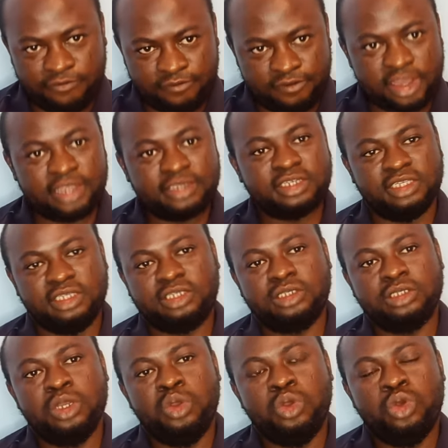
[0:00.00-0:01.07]
First
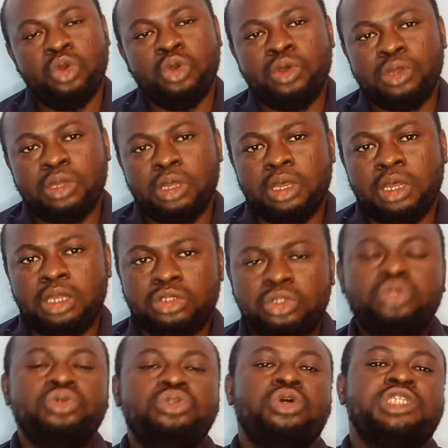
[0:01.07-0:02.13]
is,
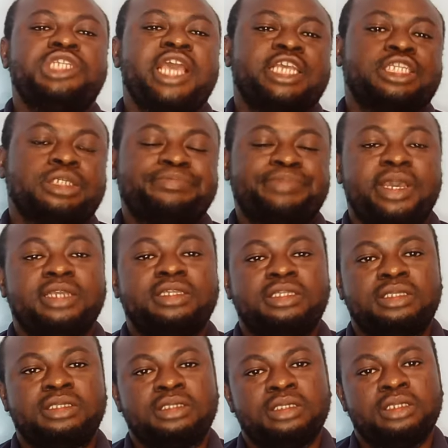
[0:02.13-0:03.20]
do not
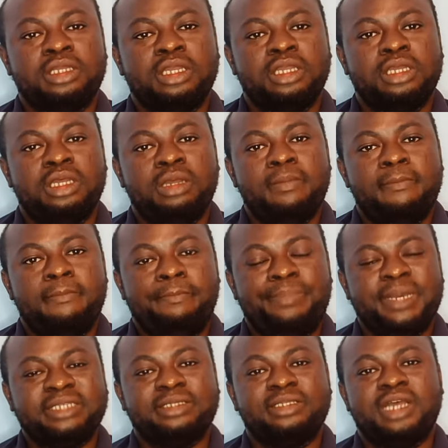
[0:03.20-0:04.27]
expect
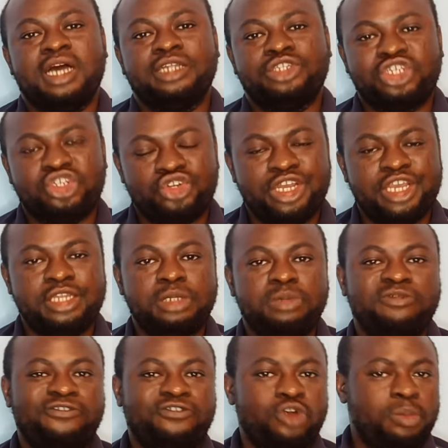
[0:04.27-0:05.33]
personal
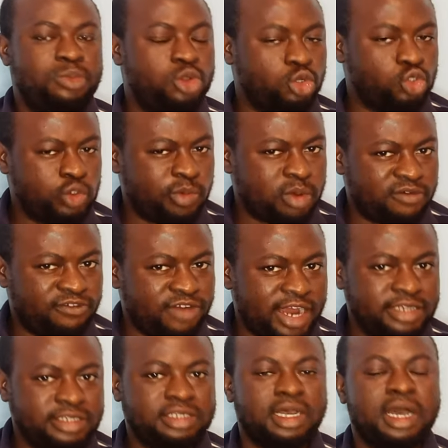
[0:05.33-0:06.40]
training from your
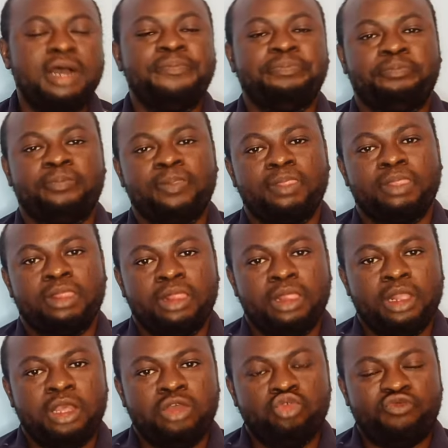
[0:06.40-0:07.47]
supervisor
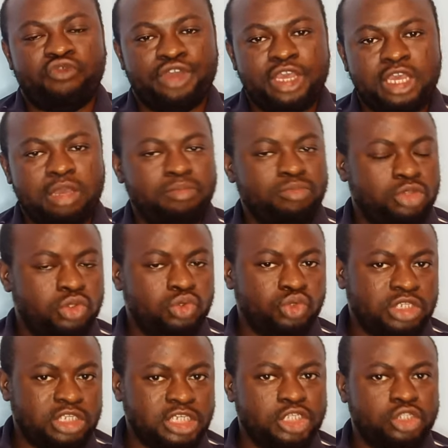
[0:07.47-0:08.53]
for him
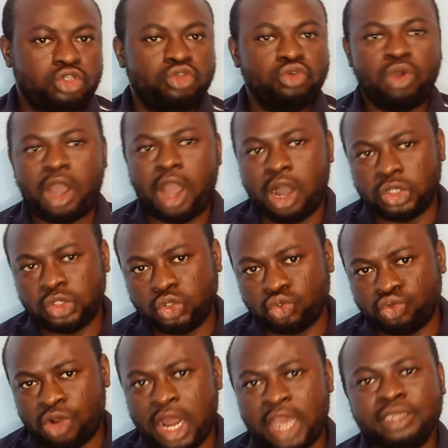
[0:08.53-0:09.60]
to teach you how
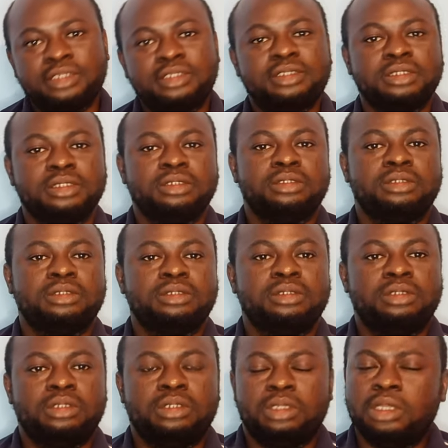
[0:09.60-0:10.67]
to write.
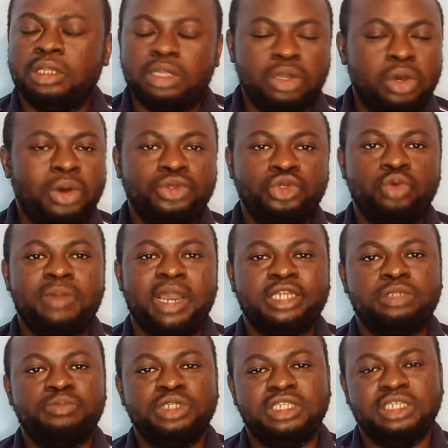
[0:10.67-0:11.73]
No, you
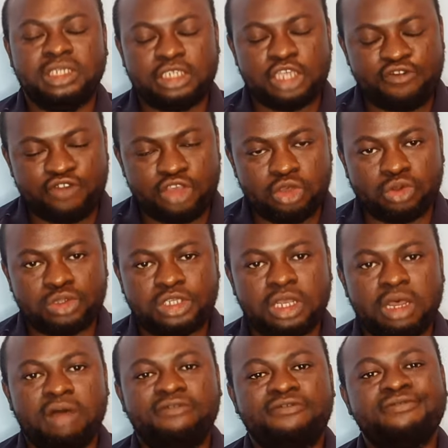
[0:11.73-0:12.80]
might be deceiving
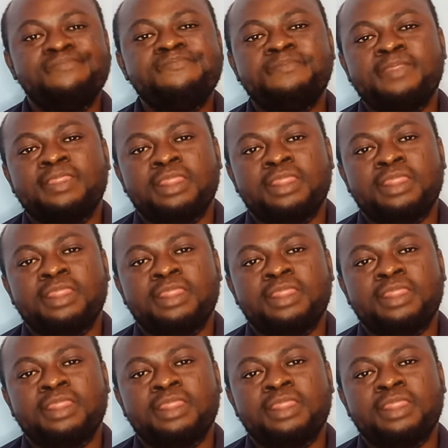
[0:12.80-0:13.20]
yourself.